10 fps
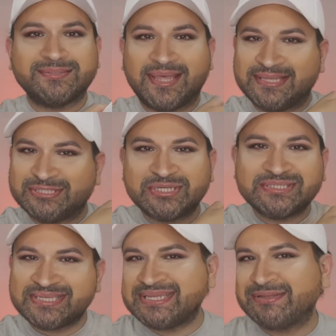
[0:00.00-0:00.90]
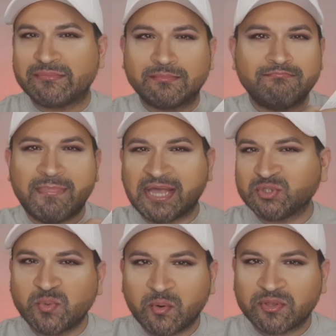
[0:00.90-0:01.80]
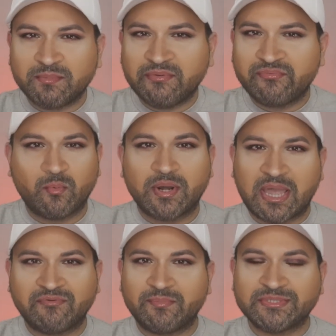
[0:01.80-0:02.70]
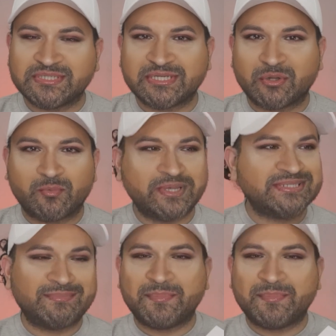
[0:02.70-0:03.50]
they just didn't mesh well with me for whatever particular reason.